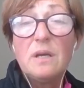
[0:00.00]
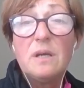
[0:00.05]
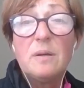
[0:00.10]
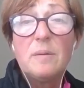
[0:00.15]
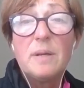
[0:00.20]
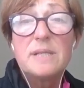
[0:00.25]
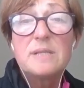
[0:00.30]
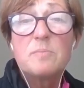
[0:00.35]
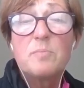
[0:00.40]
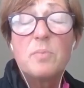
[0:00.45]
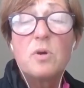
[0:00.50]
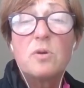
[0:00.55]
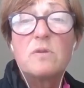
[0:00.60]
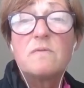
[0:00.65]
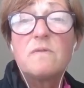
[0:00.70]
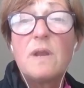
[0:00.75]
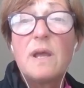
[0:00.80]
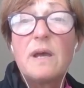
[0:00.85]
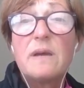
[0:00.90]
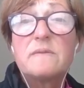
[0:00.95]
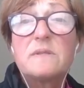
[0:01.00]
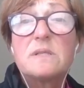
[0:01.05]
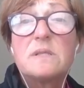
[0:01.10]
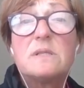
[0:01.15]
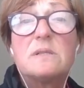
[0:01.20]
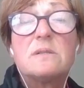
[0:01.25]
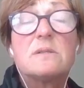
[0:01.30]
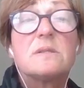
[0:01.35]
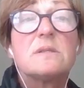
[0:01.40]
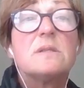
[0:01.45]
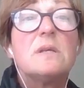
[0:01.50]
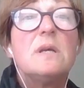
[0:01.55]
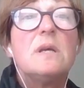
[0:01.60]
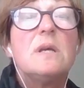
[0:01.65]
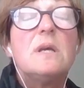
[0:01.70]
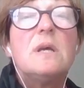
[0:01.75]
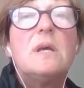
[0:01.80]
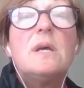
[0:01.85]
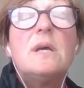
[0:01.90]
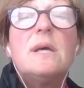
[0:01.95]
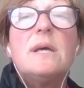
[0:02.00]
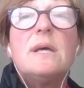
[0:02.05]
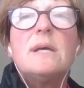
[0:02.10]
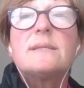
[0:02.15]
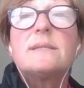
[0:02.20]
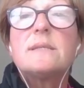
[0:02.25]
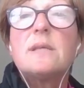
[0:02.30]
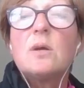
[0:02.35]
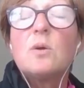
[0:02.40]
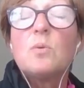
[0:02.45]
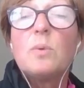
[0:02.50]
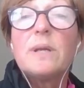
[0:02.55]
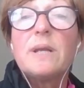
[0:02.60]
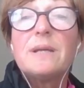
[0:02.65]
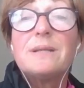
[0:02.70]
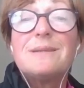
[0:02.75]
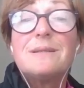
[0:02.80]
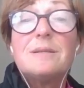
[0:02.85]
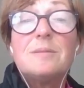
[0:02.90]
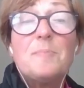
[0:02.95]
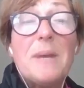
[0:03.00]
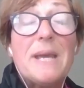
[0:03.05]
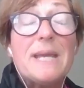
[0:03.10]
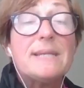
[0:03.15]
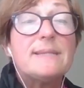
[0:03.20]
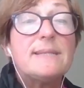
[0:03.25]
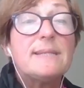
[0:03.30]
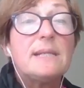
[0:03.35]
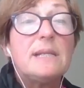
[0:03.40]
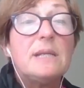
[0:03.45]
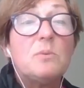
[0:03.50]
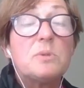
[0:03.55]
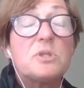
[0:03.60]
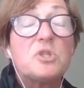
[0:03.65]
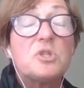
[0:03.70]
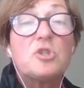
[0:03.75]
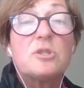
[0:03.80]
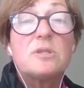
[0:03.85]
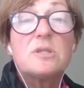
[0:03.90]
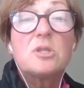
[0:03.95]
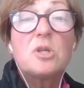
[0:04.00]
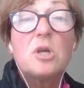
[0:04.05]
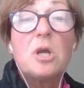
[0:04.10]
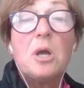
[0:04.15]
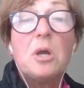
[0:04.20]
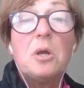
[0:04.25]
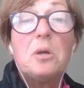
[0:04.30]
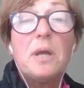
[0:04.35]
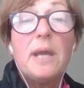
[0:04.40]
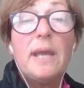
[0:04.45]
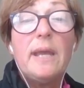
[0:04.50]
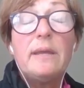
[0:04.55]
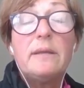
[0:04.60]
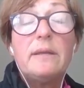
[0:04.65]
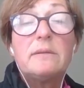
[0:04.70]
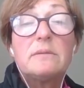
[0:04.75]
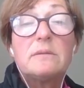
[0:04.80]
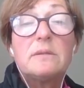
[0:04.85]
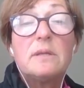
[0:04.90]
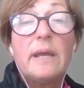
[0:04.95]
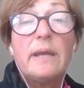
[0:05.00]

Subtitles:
as part of life skills. So what I did basically was just go and